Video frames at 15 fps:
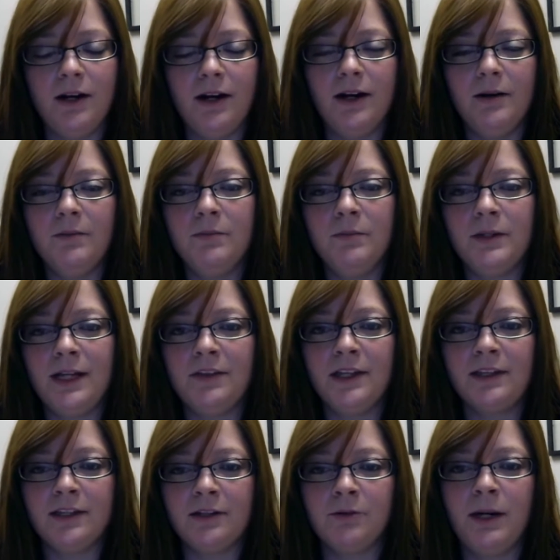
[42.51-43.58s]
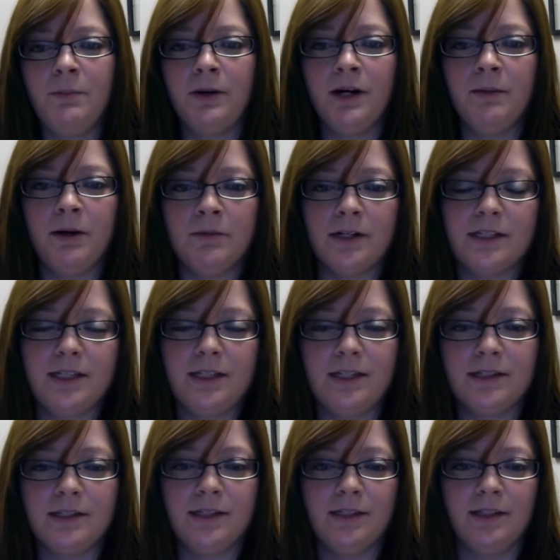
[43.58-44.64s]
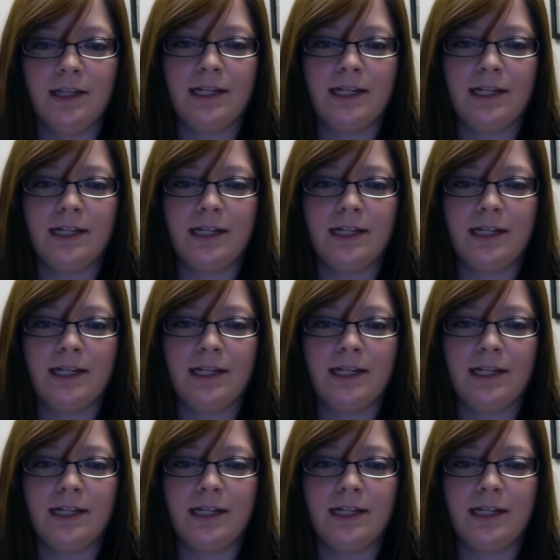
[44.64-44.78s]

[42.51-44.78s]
But I think the great part about Work Study is that,